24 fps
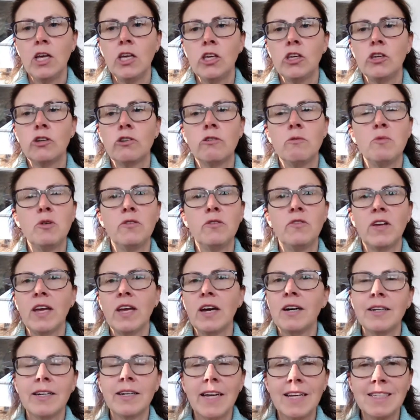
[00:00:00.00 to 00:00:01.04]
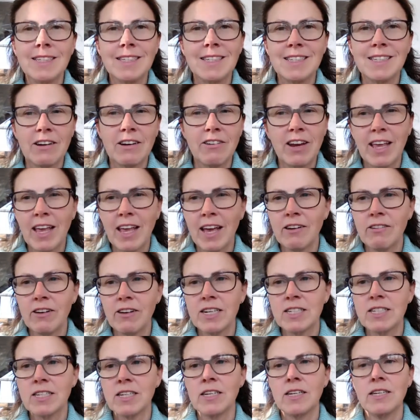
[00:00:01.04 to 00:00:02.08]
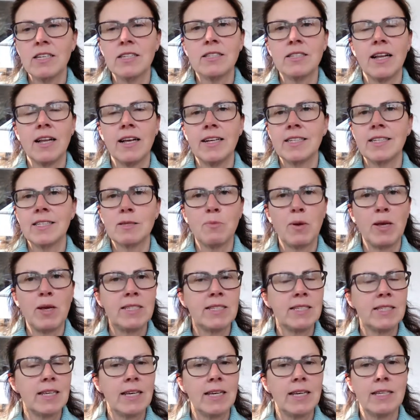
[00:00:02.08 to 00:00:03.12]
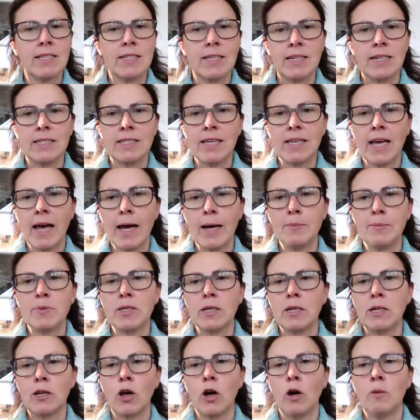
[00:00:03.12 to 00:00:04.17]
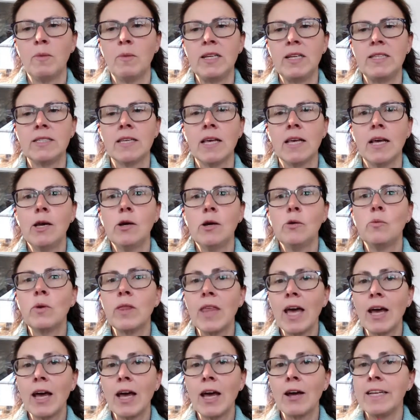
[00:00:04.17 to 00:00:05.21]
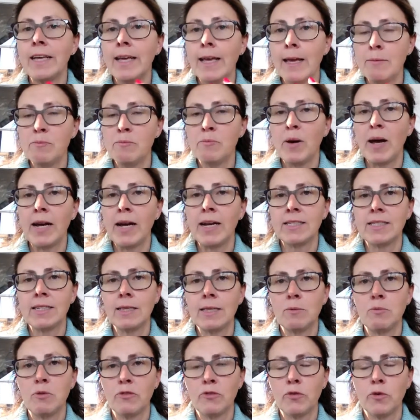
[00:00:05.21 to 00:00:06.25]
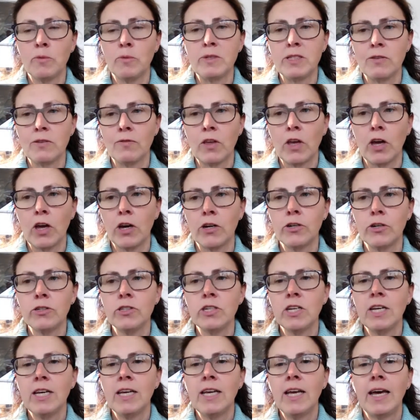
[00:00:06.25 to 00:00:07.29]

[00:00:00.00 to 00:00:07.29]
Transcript: you're removing unnecessary characters like spaces and tabs and comments without actually impacting the performance of the code.